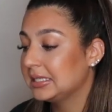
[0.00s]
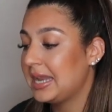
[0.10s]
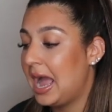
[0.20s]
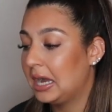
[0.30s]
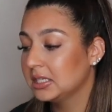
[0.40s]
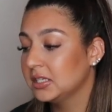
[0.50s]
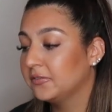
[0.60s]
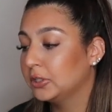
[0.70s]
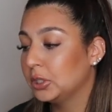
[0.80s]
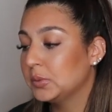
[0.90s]
It's an
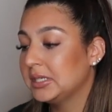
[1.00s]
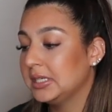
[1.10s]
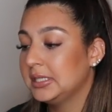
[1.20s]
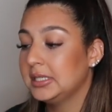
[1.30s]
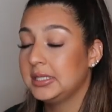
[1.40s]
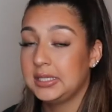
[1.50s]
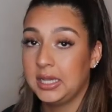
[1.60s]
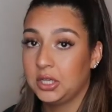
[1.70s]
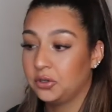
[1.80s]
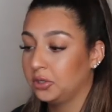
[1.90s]
active glow tinted
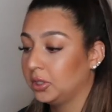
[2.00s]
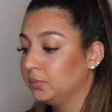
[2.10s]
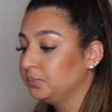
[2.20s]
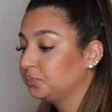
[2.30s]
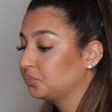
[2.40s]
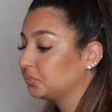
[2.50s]
day cream.